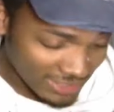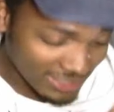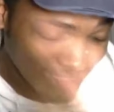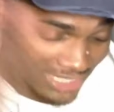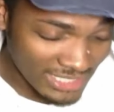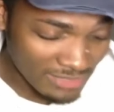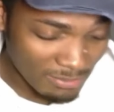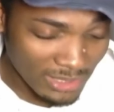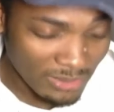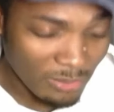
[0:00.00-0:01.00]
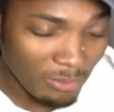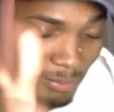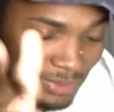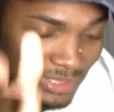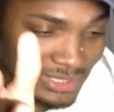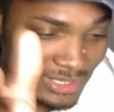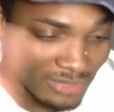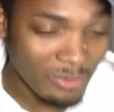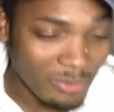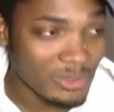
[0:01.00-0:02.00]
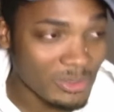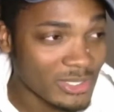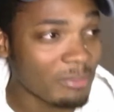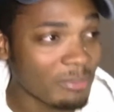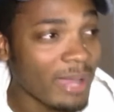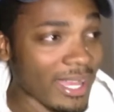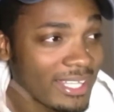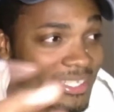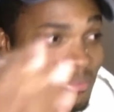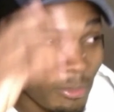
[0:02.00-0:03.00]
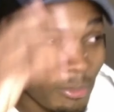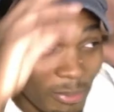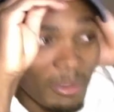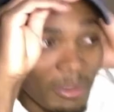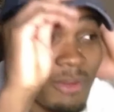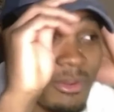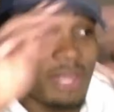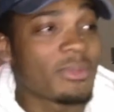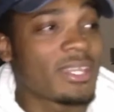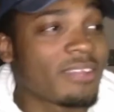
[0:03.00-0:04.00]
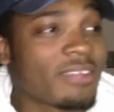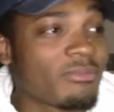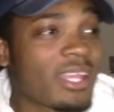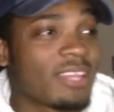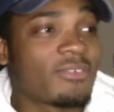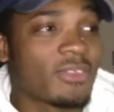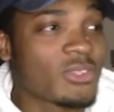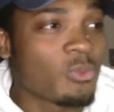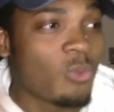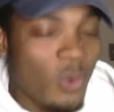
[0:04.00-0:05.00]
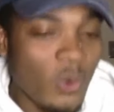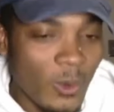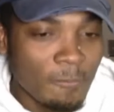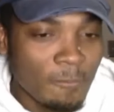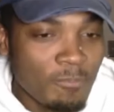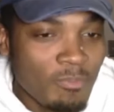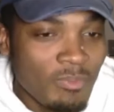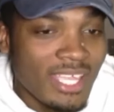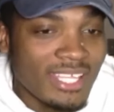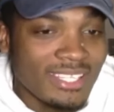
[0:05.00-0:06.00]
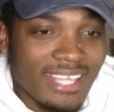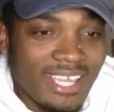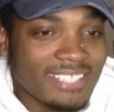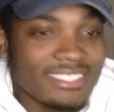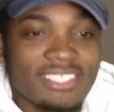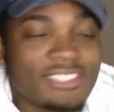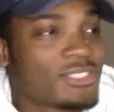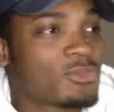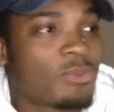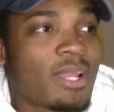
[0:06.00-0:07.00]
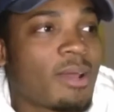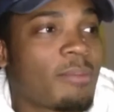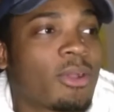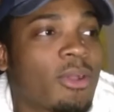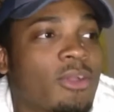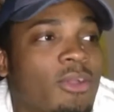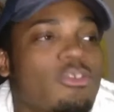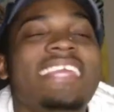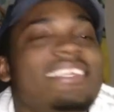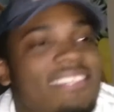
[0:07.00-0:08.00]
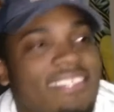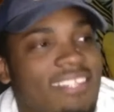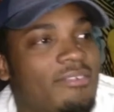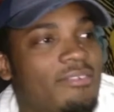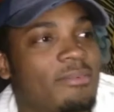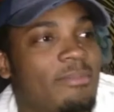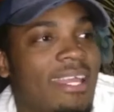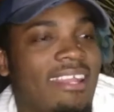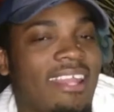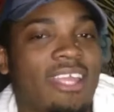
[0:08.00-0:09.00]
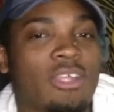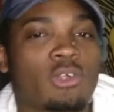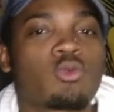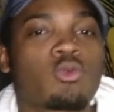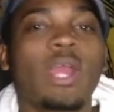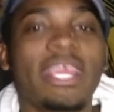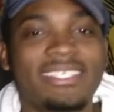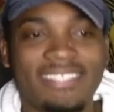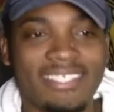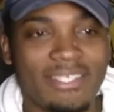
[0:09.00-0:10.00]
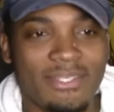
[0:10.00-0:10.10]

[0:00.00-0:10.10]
Clan is making the weapons, and we're stockpiling, and we're preparing, and we're getting ready for this war. And Tangsen just went up a crazy level, man. Like crazy.